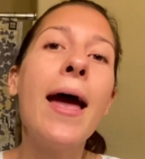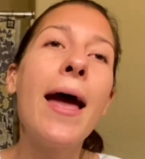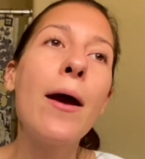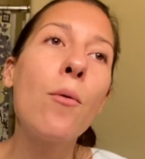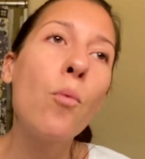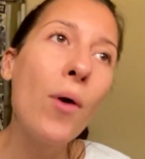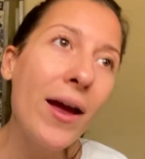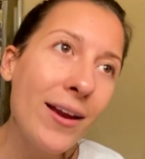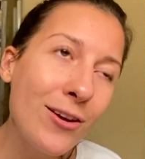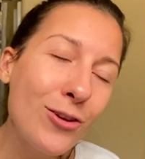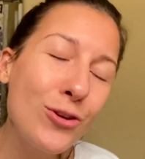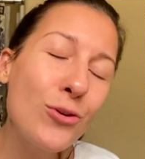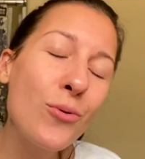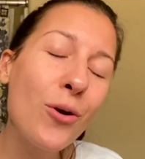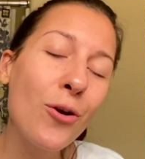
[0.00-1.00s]
when
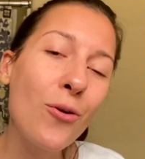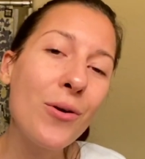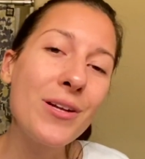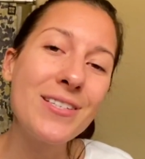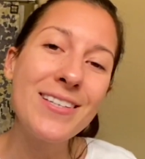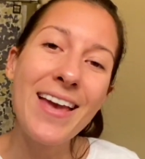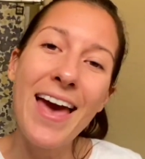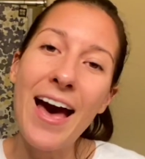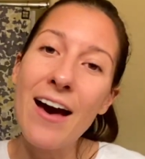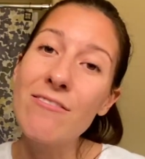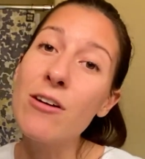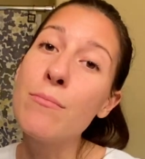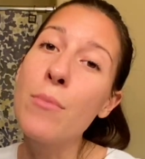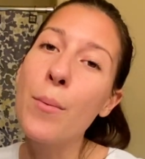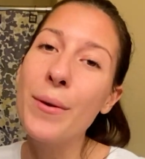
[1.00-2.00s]
you are going to have
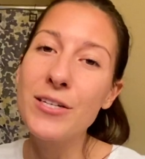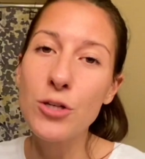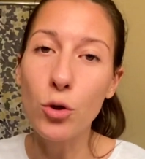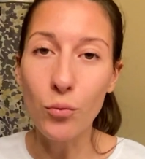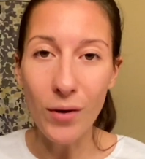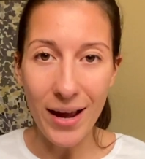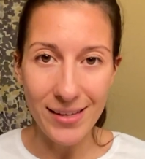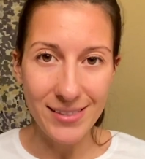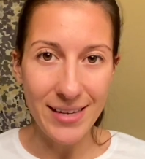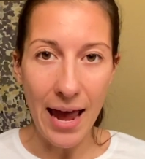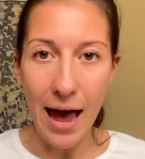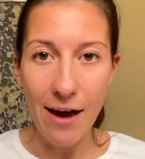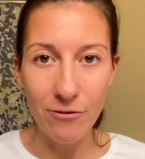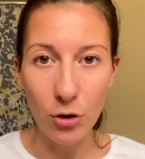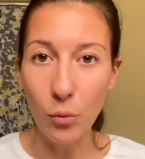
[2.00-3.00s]
a moment to rest
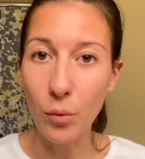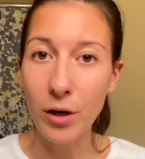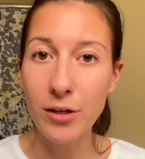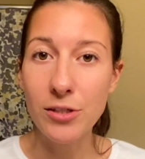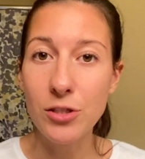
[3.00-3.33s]
afterwards.